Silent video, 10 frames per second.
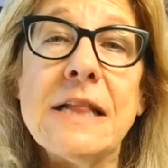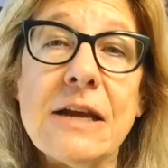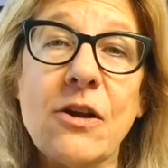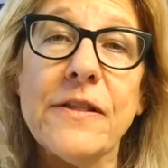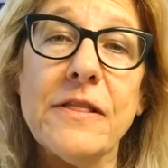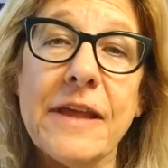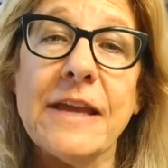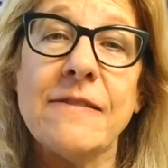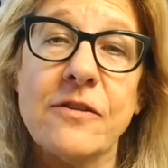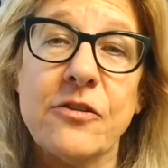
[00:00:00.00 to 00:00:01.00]
Click on the
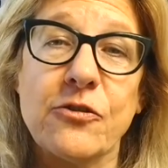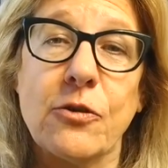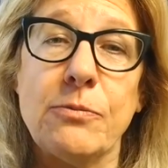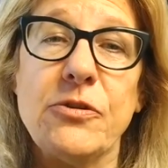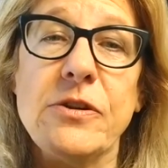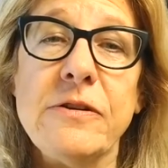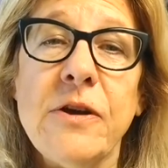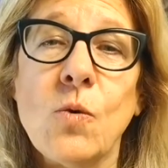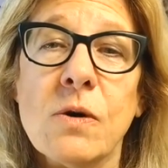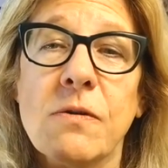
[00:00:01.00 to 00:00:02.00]
link in the description
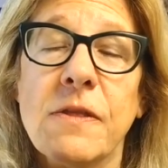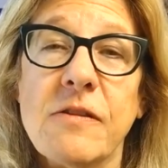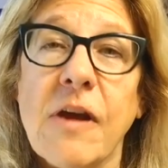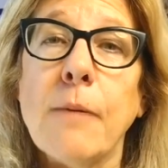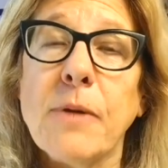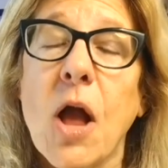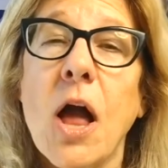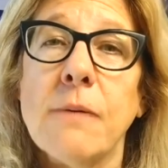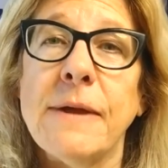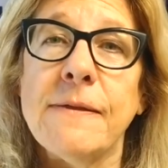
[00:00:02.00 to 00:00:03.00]
or the top
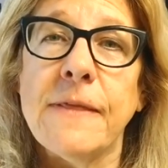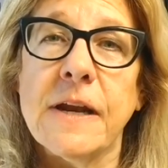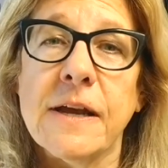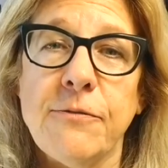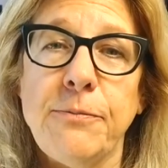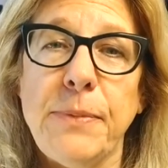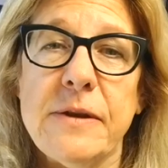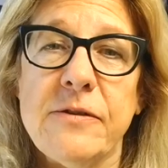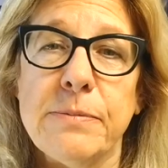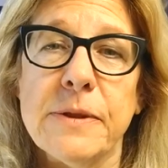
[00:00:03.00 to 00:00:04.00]
comment that I have
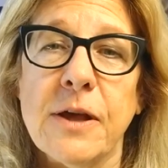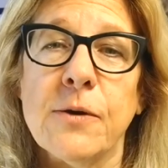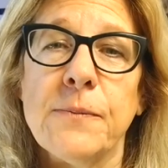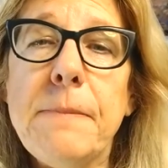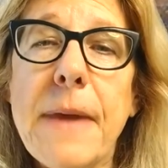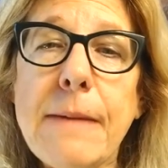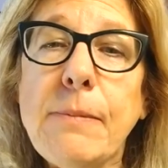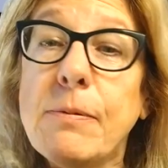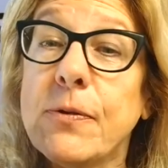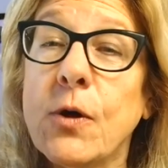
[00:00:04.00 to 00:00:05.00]
pinned below.
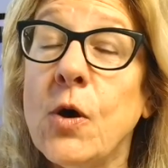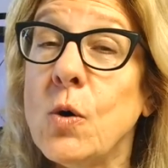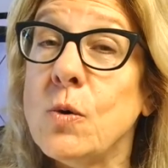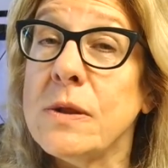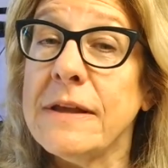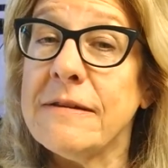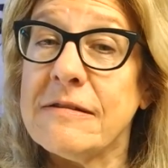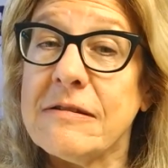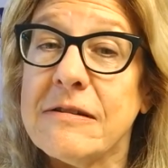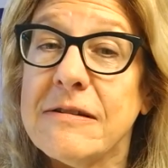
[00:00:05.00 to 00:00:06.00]
Maybe put the whole
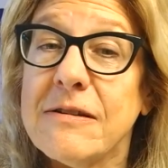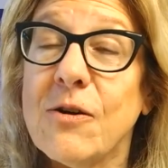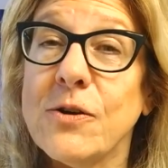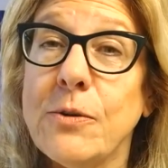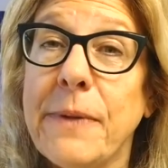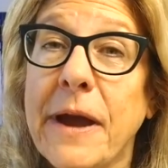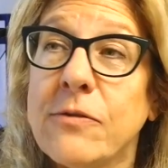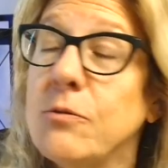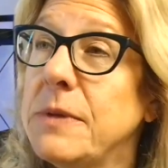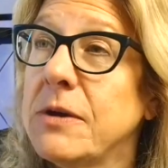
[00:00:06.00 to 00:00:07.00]
list on your
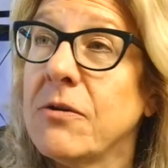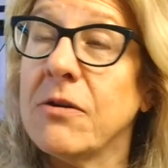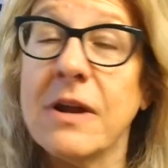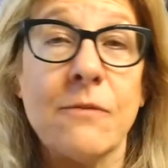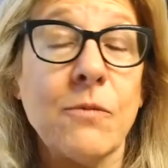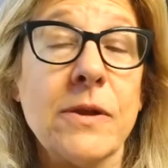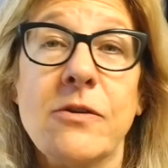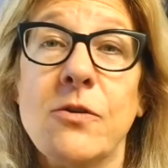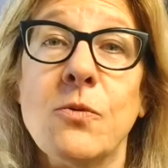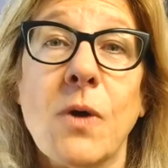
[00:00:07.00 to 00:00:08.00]
bathroom mirror, and when
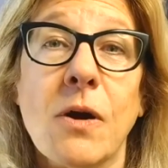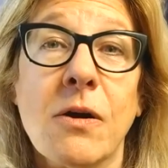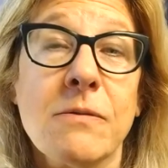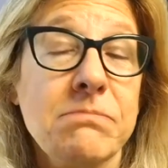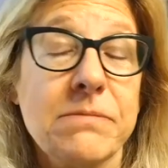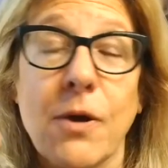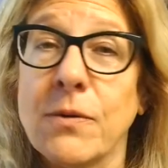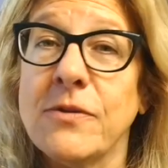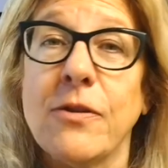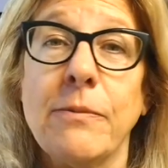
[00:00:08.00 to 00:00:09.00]
you are
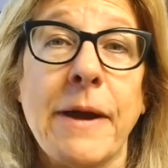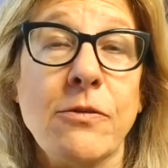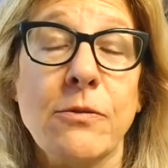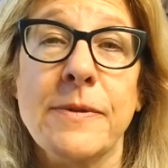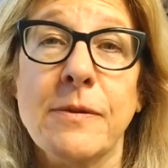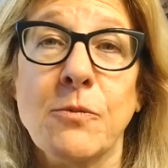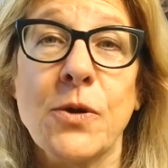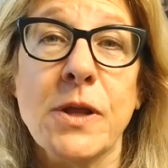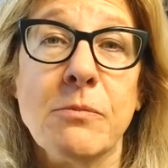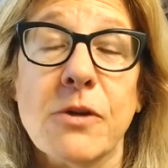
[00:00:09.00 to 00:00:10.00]
going to the bathroom in the
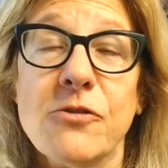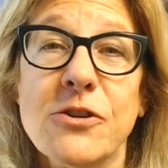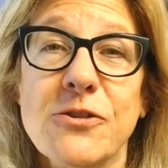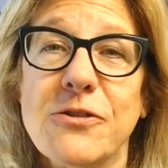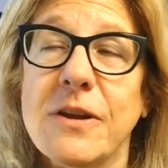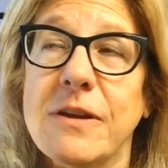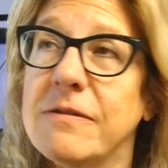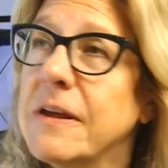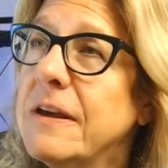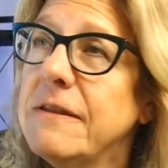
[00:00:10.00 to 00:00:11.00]
morning and brushing your
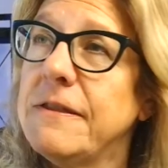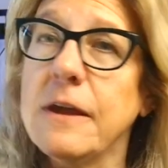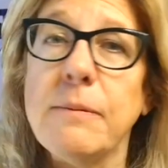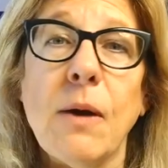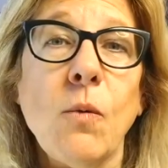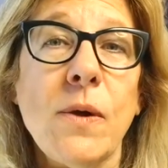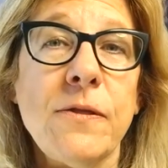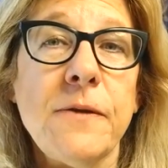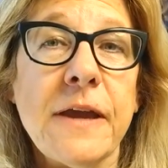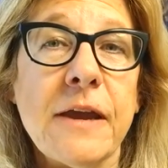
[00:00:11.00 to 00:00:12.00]
teeth, think about what
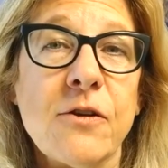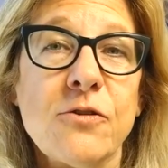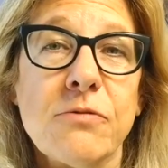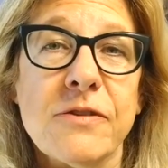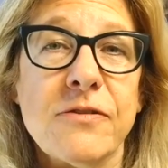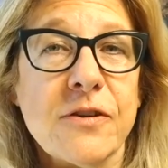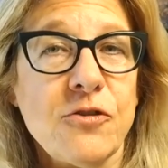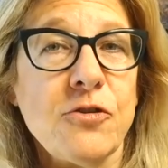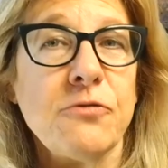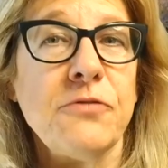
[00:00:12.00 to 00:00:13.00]
3 characteristics
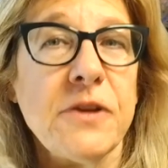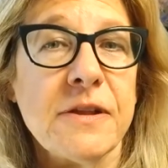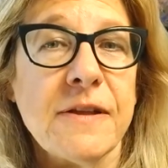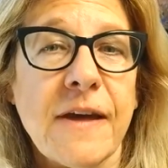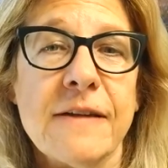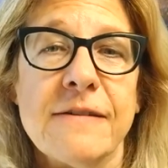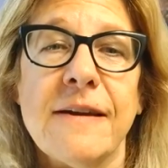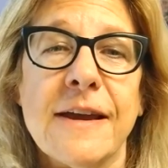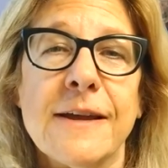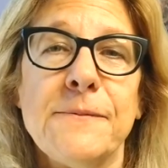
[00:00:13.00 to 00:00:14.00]
you're feeling that
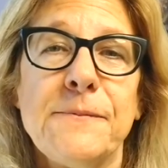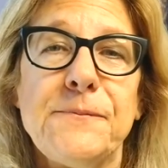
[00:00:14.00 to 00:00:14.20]
day.